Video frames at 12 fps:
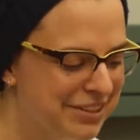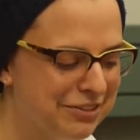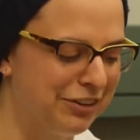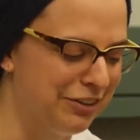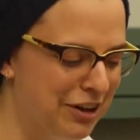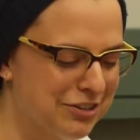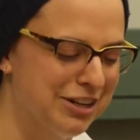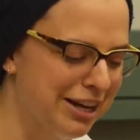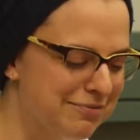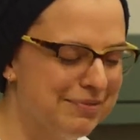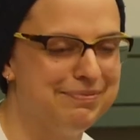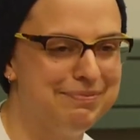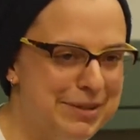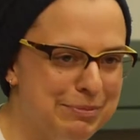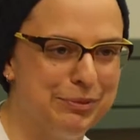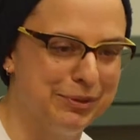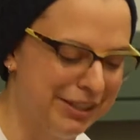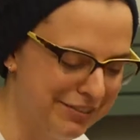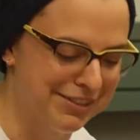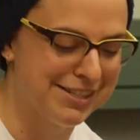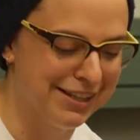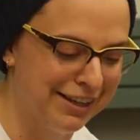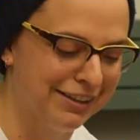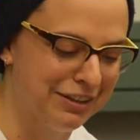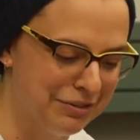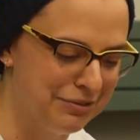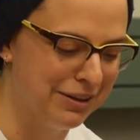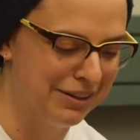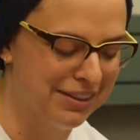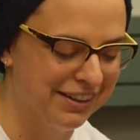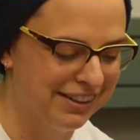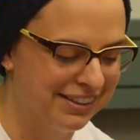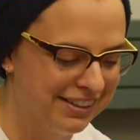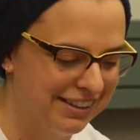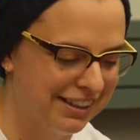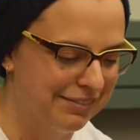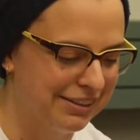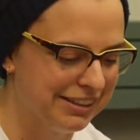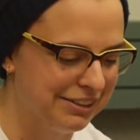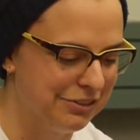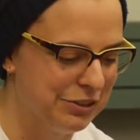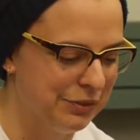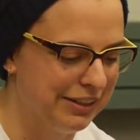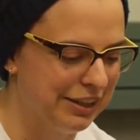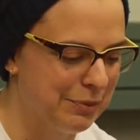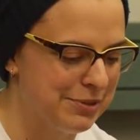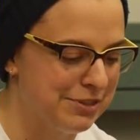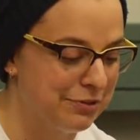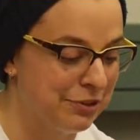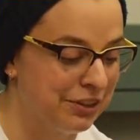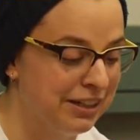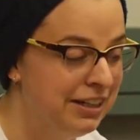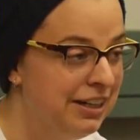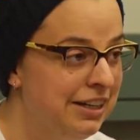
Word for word: for a long time, people weren't even saying the one thing um, that they were doing the opposite for.